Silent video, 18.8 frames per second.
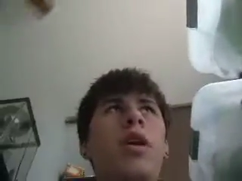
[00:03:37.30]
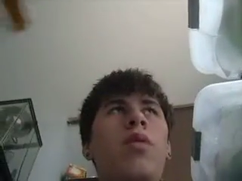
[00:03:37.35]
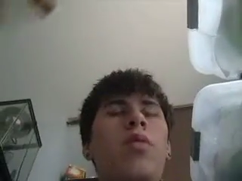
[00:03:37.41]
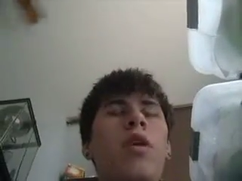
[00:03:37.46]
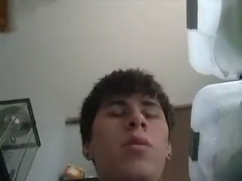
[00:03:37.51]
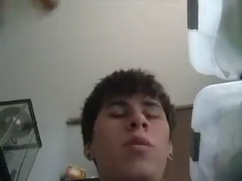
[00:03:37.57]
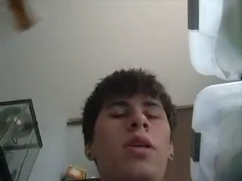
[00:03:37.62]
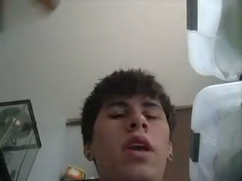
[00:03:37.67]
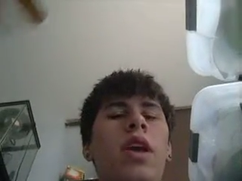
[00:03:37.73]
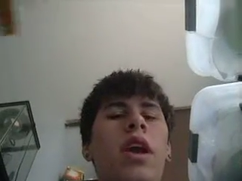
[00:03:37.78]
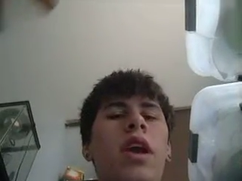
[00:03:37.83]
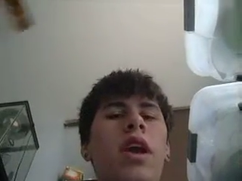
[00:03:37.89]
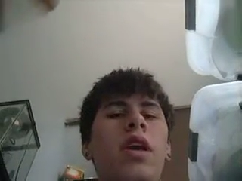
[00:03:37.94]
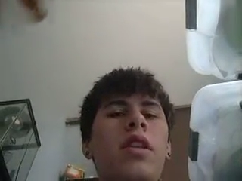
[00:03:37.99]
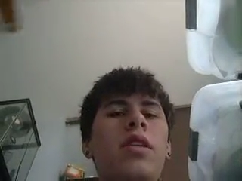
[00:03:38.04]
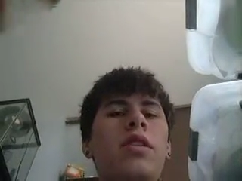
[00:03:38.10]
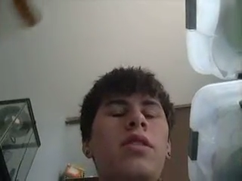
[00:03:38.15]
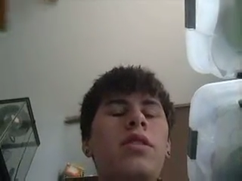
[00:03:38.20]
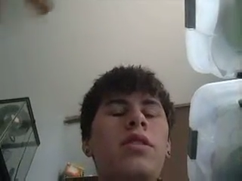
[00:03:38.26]

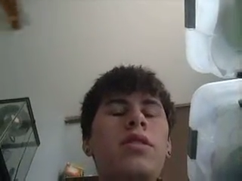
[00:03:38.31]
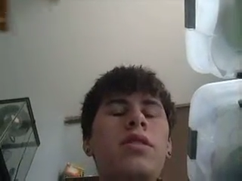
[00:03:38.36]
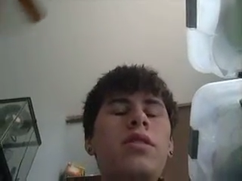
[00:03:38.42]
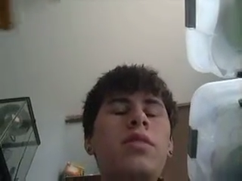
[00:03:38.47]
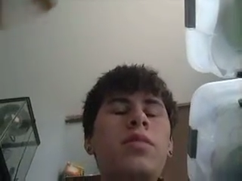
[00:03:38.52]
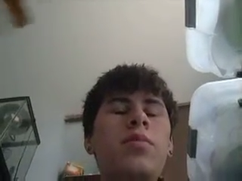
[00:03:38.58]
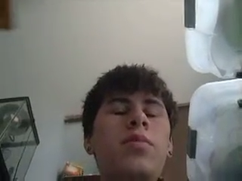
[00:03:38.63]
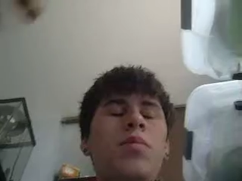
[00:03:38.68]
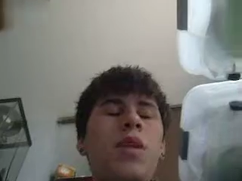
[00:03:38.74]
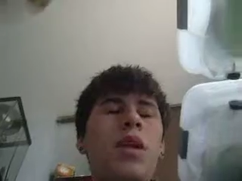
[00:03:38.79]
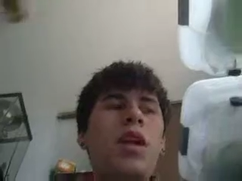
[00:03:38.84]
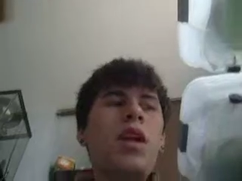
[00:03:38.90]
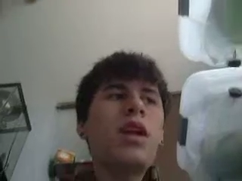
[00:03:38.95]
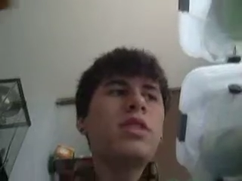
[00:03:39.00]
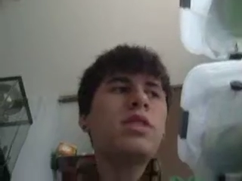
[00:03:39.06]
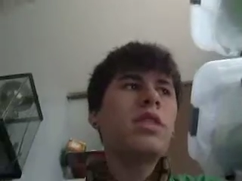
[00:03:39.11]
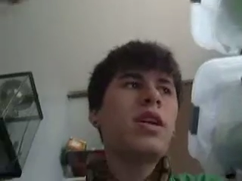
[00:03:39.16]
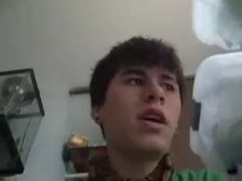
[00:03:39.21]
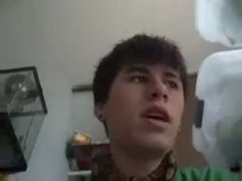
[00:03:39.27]
Reptiaid
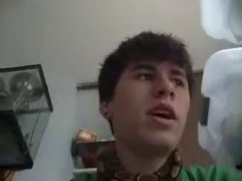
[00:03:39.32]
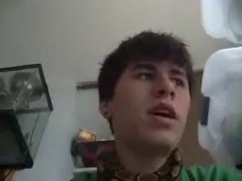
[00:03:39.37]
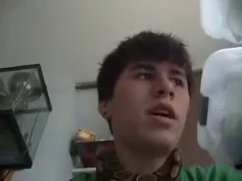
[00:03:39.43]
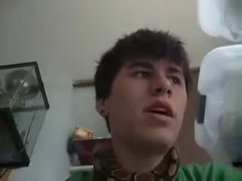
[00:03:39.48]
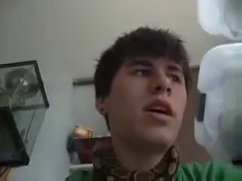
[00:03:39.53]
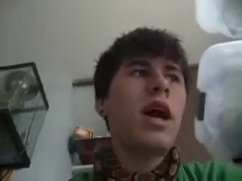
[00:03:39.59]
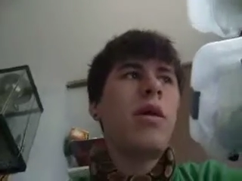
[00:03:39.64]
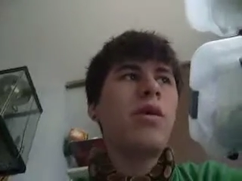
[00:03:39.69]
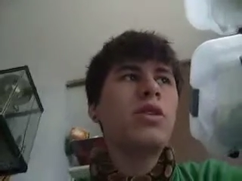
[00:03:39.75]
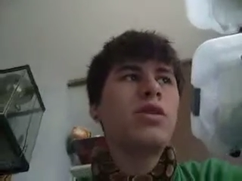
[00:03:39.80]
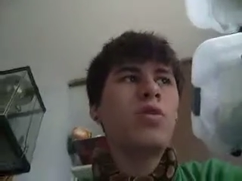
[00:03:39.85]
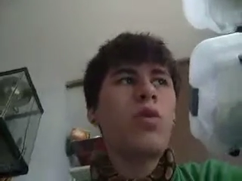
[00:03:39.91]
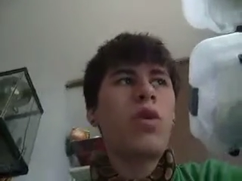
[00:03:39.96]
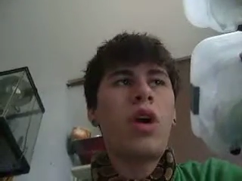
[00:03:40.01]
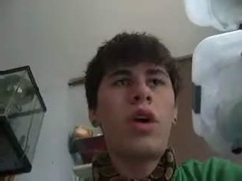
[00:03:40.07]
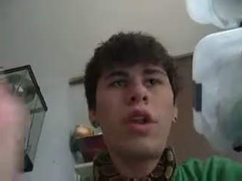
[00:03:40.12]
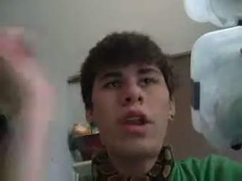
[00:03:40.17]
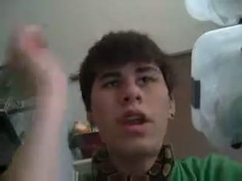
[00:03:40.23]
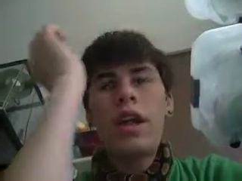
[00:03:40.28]
because I was
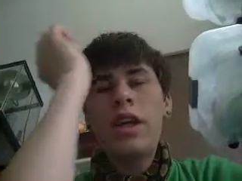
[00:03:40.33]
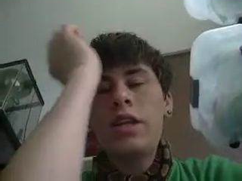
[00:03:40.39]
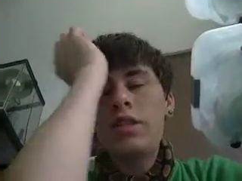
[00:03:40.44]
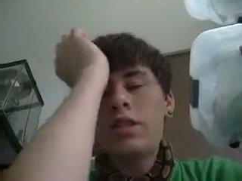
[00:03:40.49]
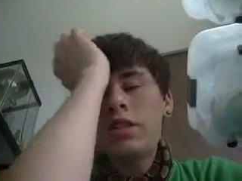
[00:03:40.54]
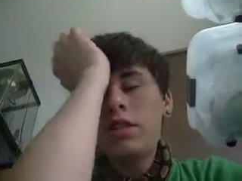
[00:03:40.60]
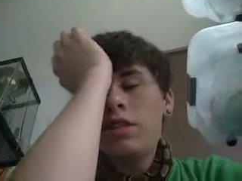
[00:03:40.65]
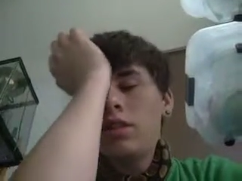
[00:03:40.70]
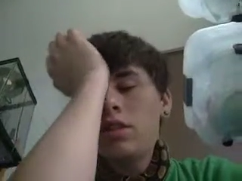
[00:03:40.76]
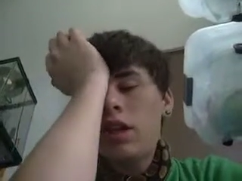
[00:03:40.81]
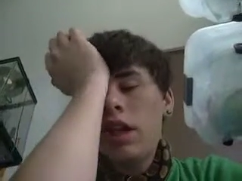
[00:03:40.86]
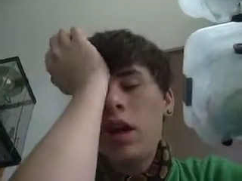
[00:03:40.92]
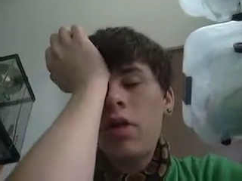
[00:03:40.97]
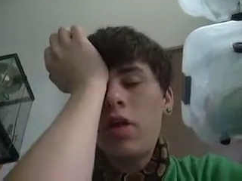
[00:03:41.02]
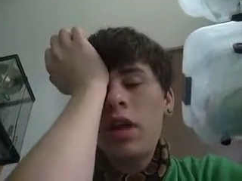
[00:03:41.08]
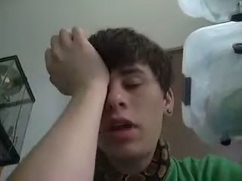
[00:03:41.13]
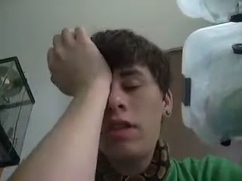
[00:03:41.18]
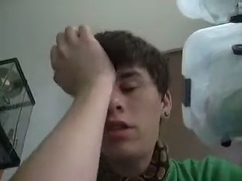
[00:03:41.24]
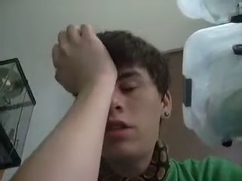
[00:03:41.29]
worried that he's
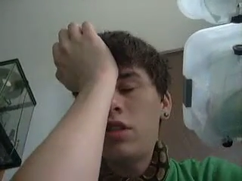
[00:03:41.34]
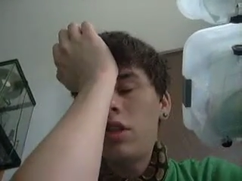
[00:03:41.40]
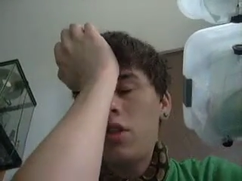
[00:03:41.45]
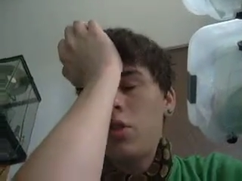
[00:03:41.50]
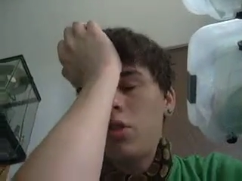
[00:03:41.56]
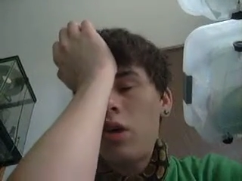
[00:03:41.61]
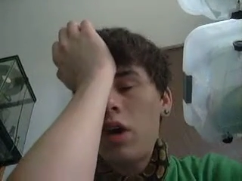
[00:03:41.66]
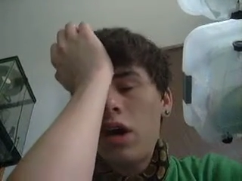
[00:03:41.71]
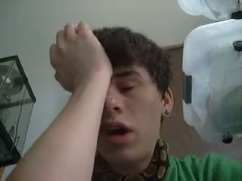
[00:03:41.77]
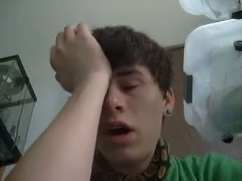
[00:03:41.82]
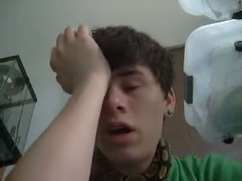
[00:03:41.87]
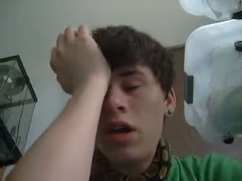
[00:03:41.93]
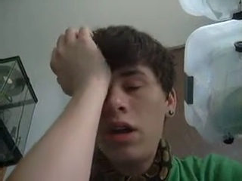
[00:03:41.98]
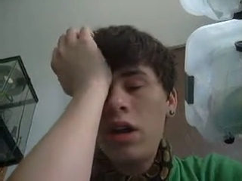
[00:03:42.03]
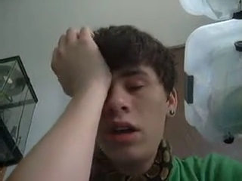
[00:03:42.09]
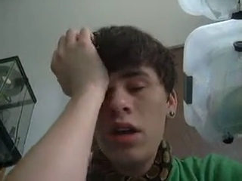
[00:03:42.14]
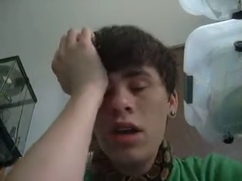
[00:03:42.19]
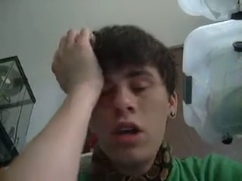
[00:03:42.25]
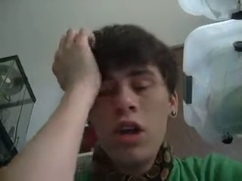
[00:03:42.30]
getting too
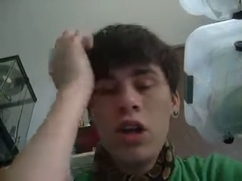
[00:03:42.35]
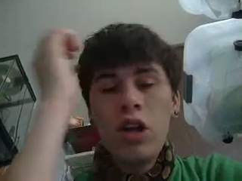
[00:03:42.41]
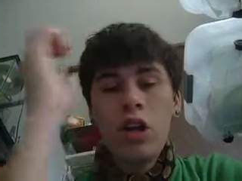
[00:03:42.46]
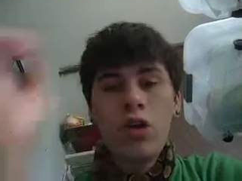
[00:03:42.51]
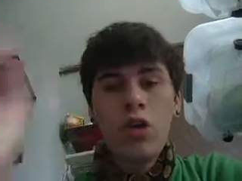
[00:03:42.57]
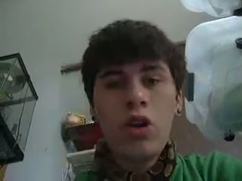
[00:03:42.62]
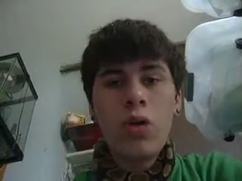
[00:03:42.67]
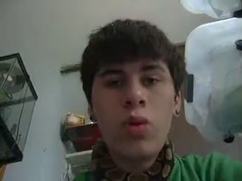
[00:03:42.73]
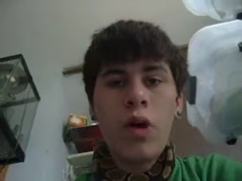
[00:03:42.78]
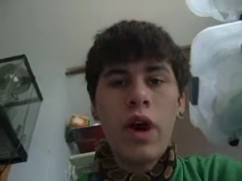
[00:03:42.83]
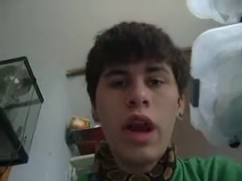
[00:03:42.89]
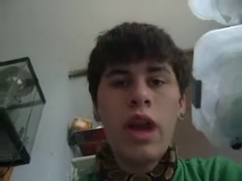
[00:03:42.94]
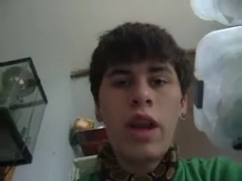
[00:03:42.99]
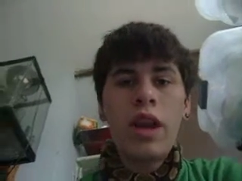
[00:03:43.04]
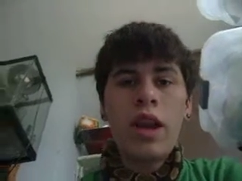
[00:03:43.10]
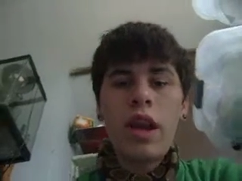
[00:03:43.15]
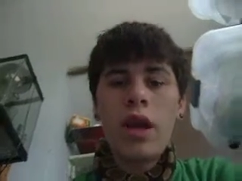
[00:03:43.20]
underweight.